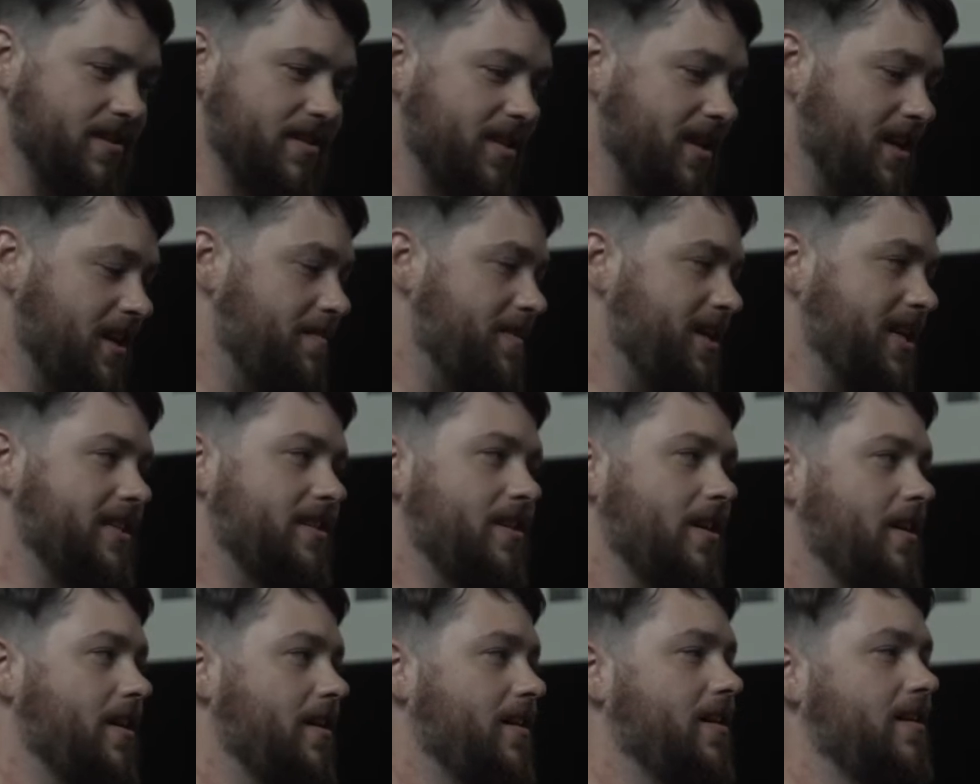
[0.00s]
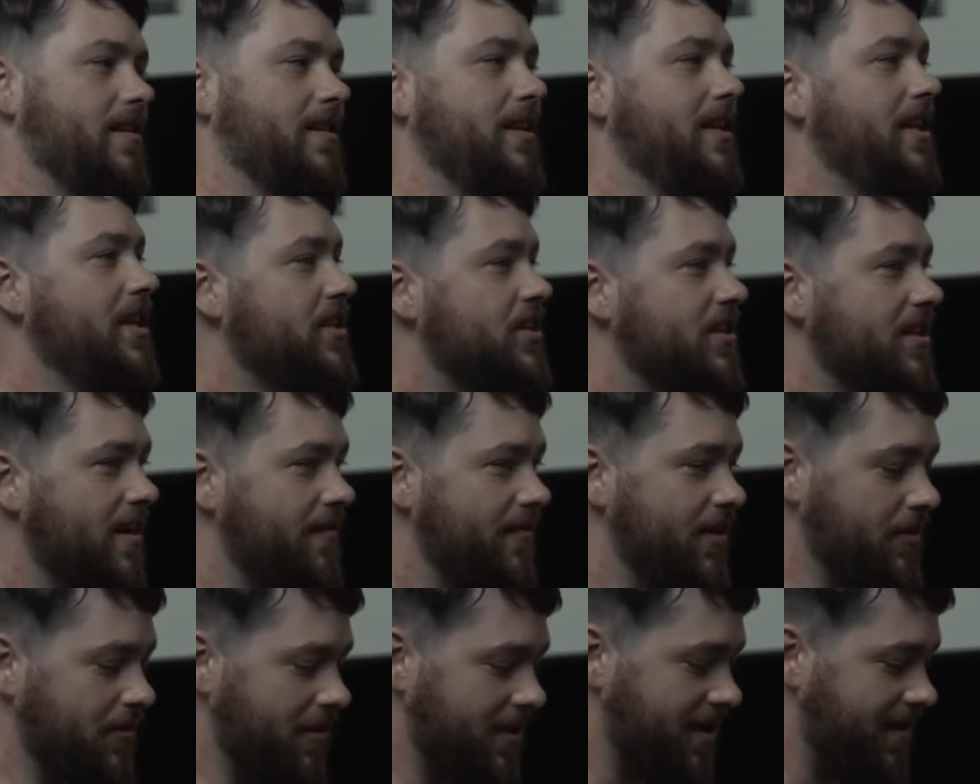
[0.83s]
there's going to be a talk on each and
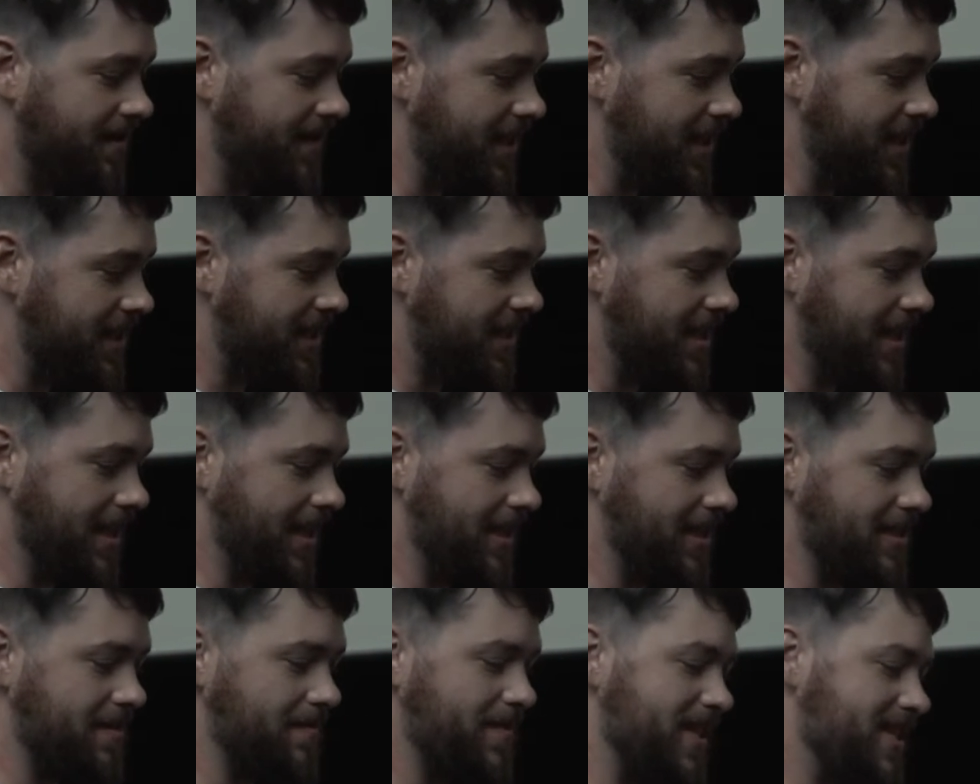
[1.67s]
every one of these things.